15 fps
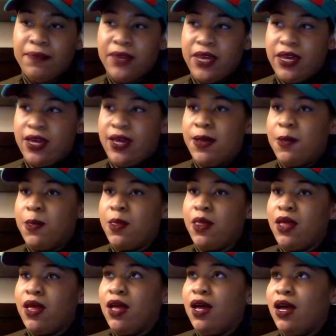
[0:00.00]
And
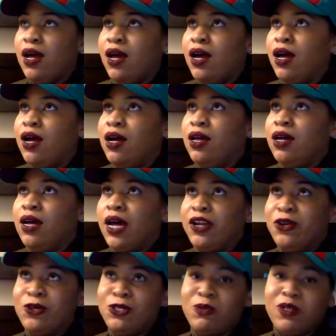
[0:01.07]
I
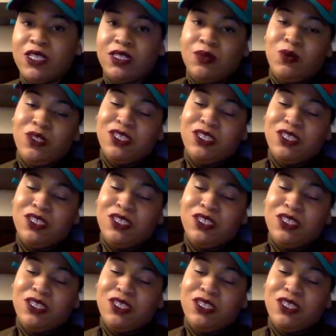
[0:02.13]
know this was